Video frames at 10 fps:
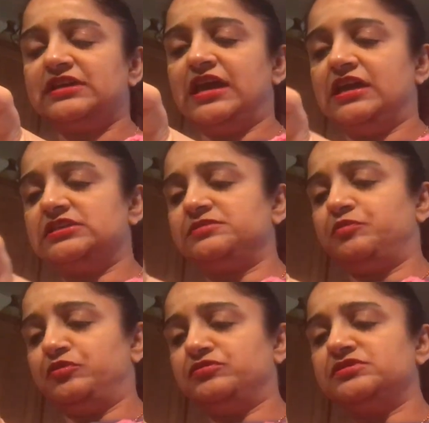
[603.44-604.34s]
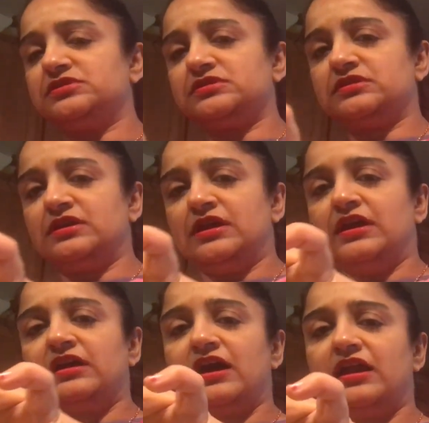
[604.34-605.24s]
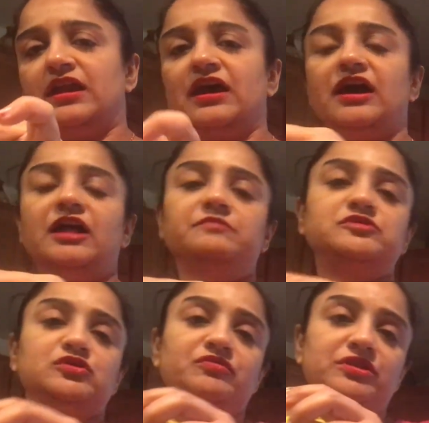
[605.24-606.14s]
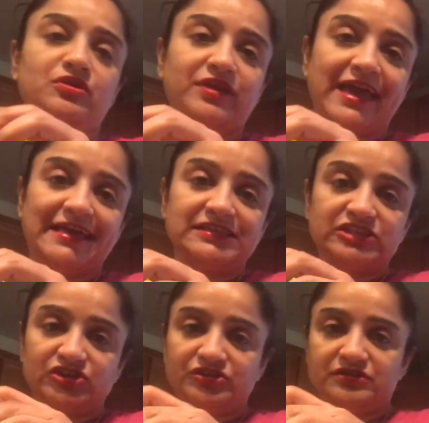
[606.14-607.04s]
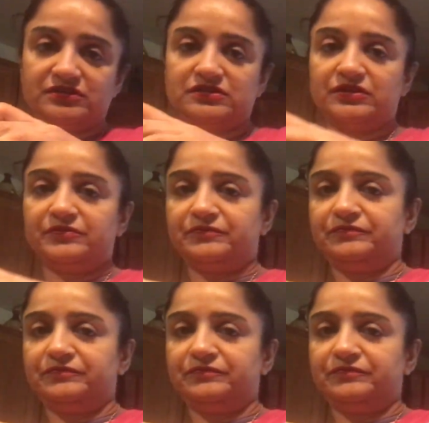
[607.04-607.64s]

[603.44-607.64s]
to 8 spoons. Kerala helps you with your cancer. So